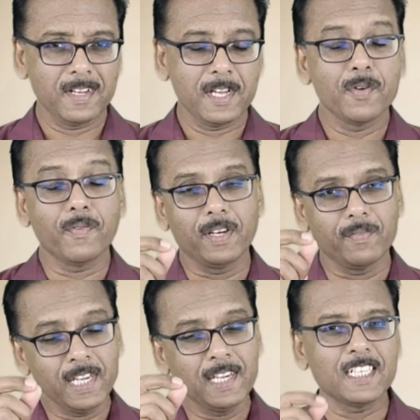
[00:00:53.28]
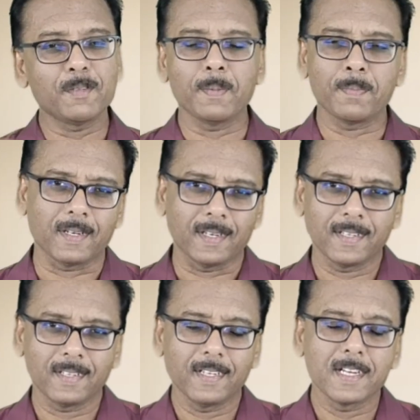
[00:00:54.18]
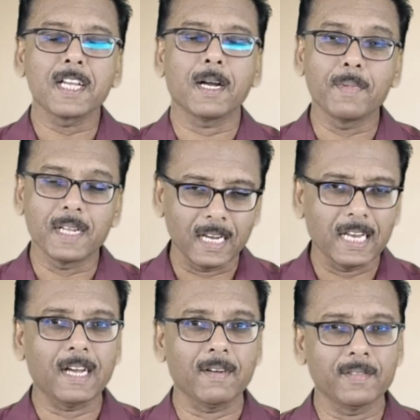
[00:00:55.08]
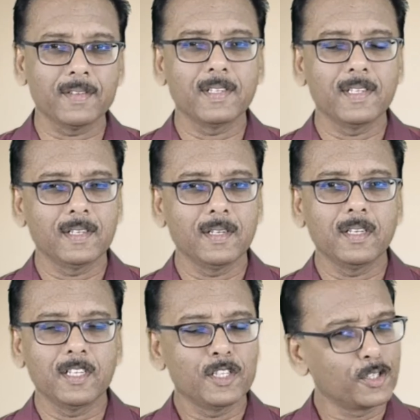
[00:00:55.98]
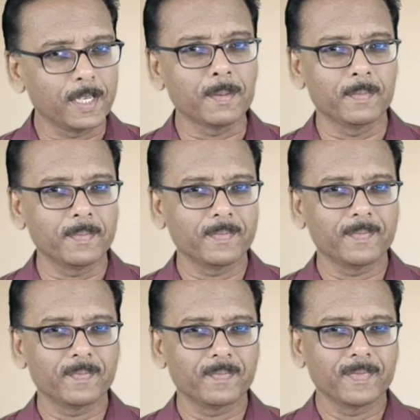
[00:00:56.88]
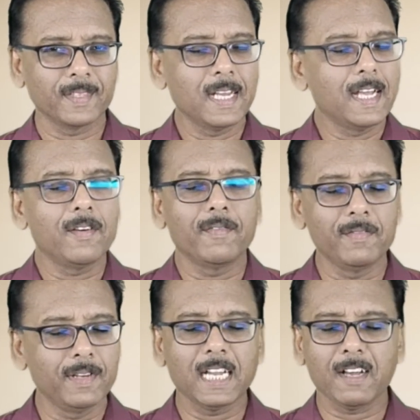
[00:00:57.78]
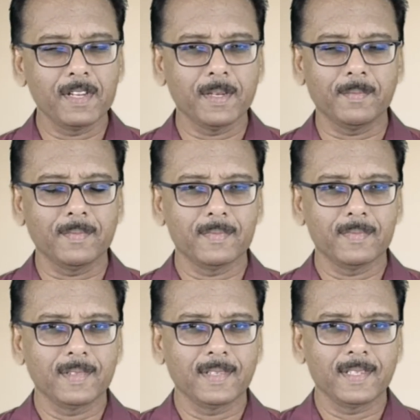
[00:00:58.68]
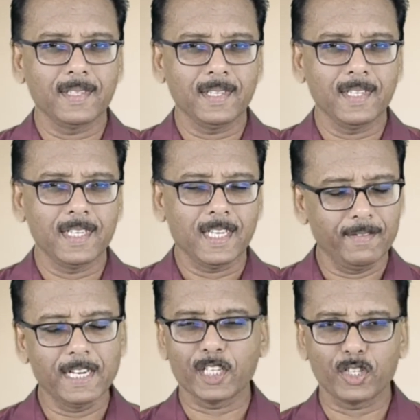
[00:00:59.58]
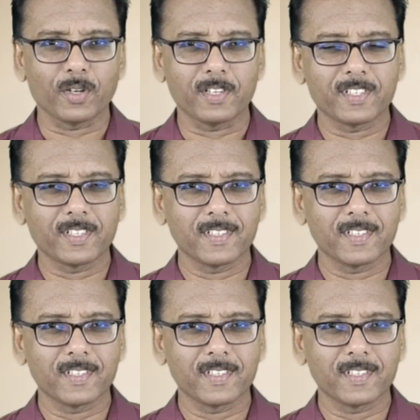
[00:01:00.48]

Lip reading: when we His people come in love to Him. When we love Him, He will rejoice.